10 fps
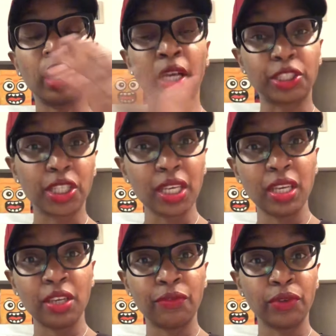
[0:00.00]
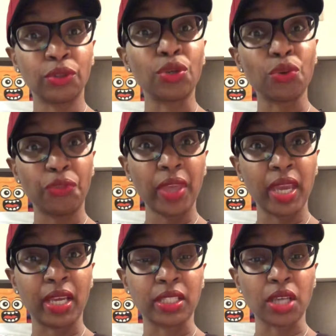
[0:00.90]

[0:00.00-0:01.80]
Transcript: achieve new things.